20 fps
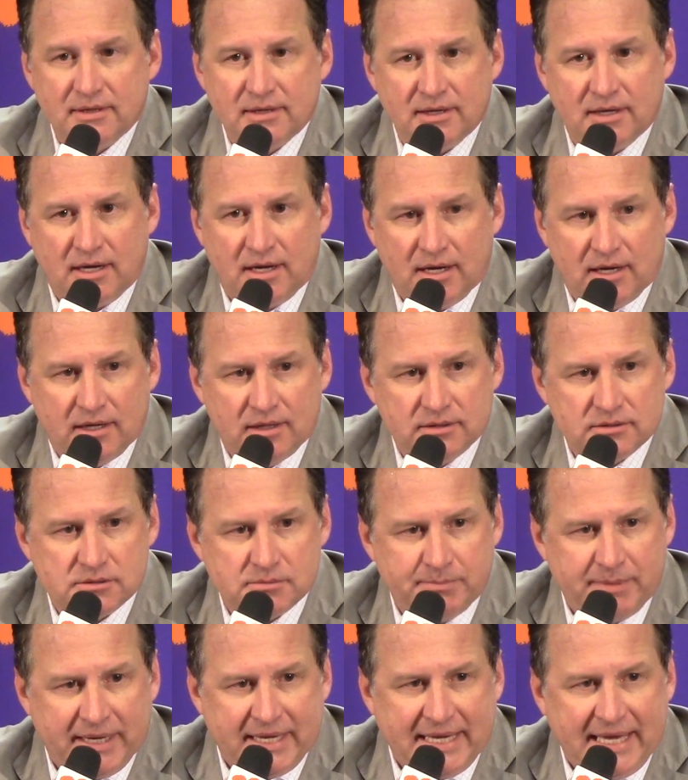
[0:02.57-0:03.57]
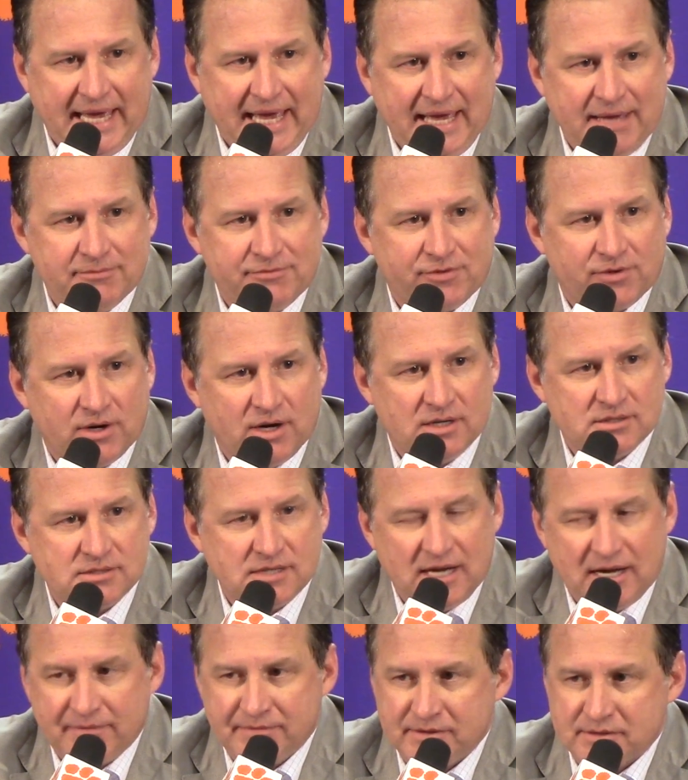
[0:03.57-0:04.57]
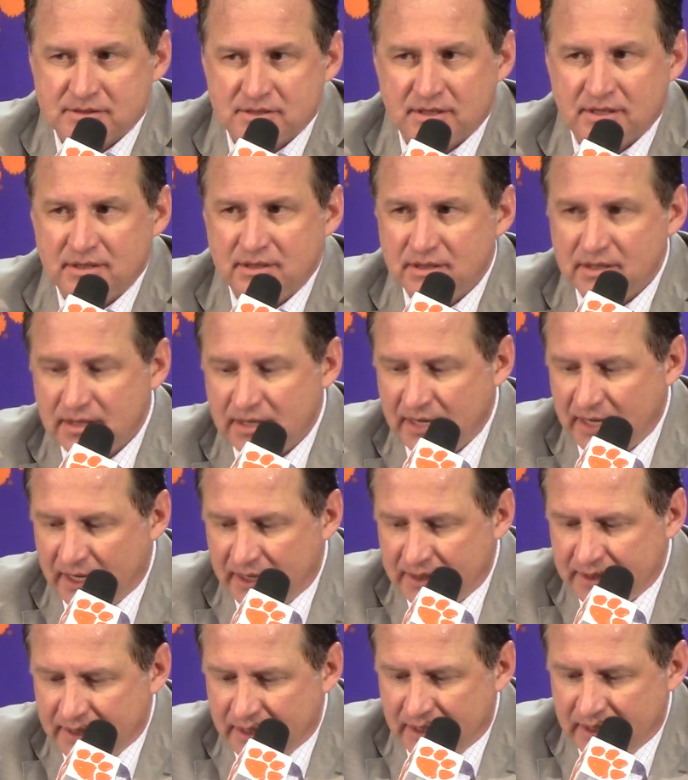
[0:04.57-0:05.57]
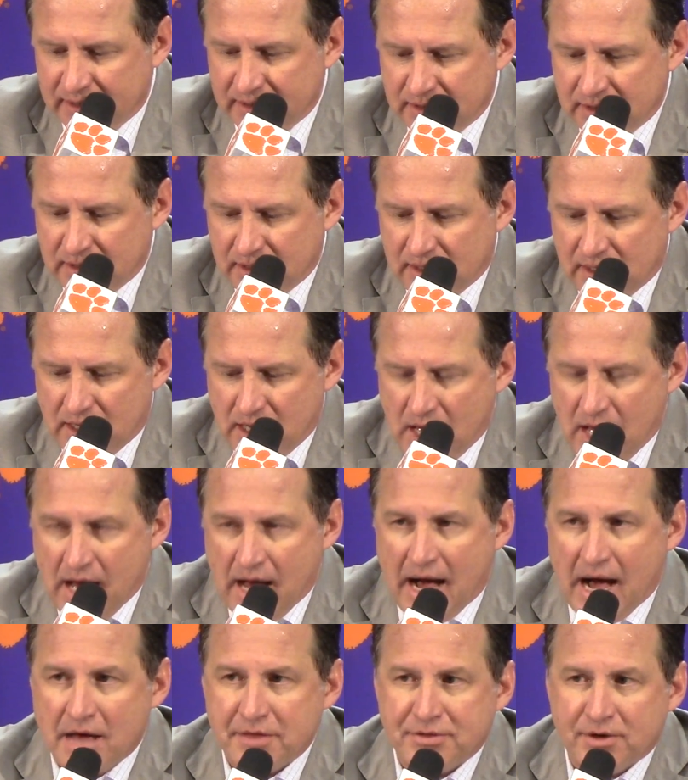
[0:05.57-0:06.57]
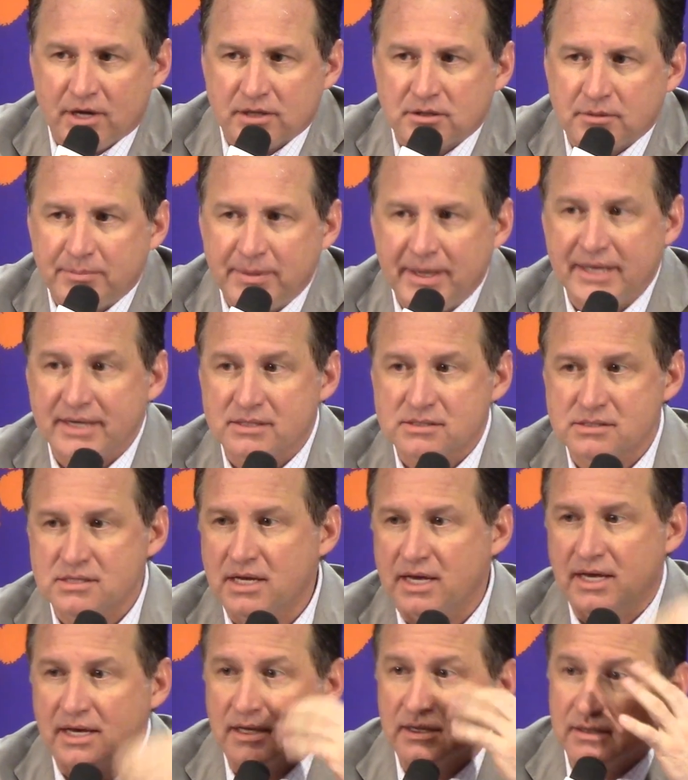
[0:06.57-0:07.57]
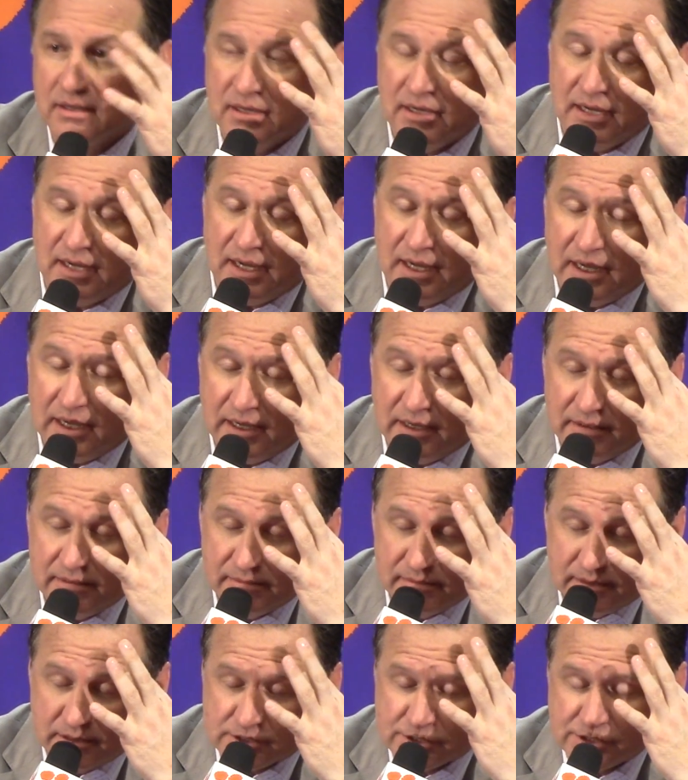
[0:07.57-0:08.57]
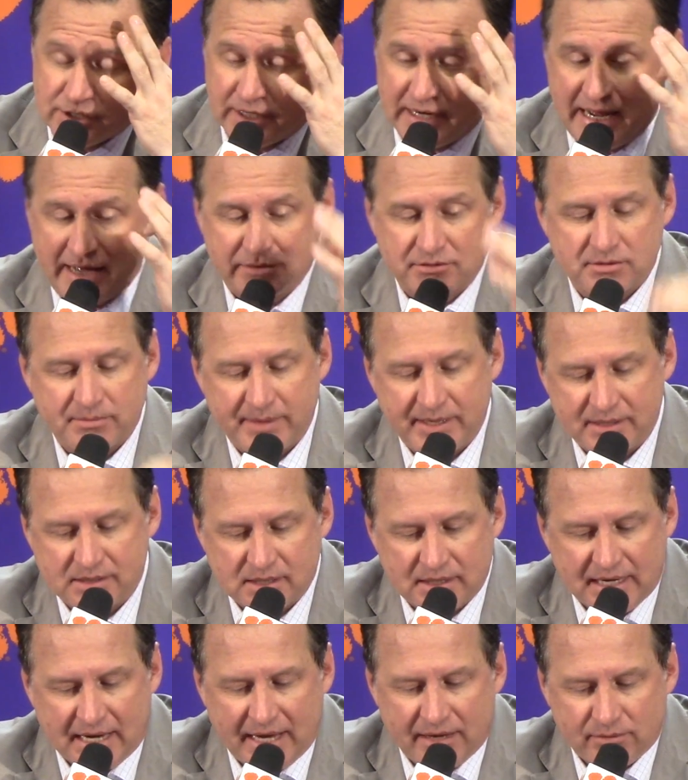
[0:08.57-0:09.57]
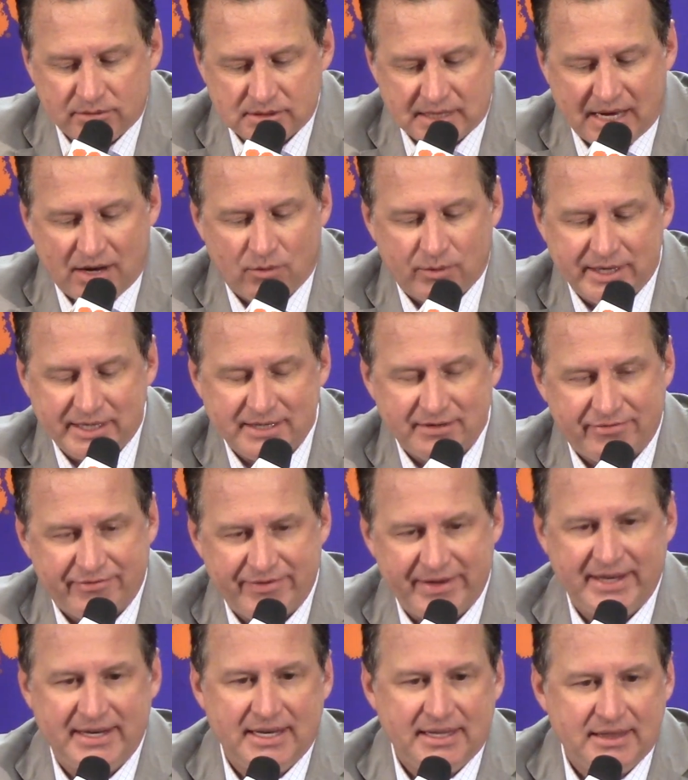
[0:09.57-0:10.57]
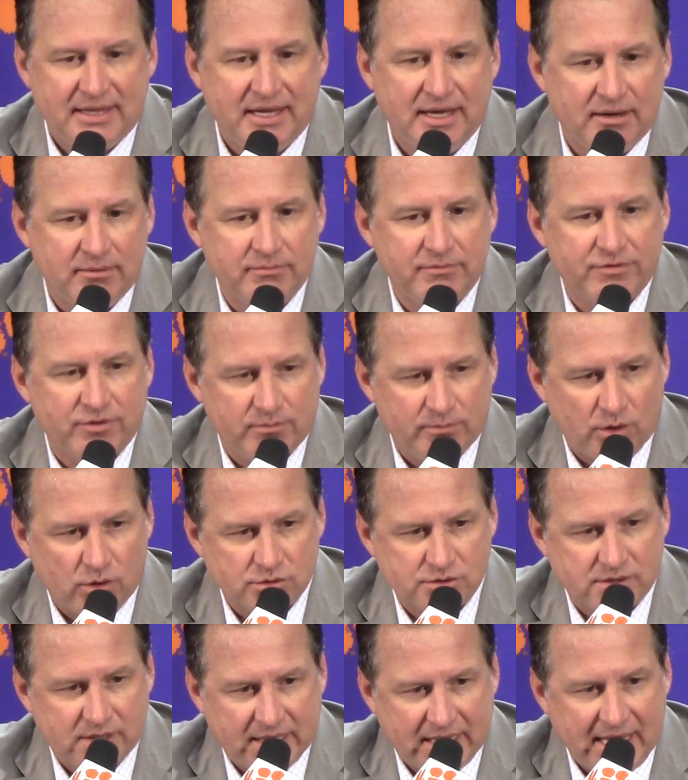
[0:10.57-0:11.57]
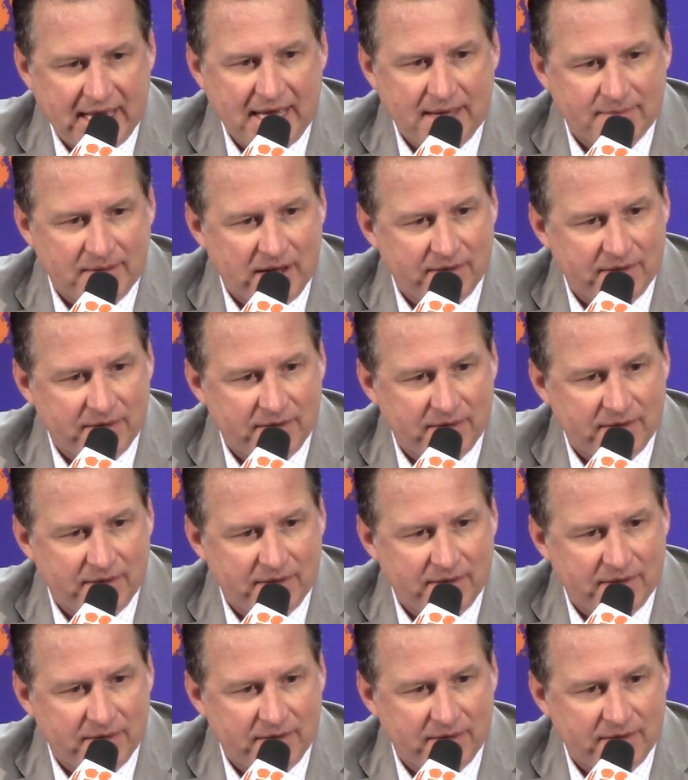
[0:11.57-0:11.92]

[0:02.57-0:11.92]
Uh, it's a big game for us, obviously. And uh, I thought the biggest thing uh, that stood out to me tonight was how we defended them for most of the game.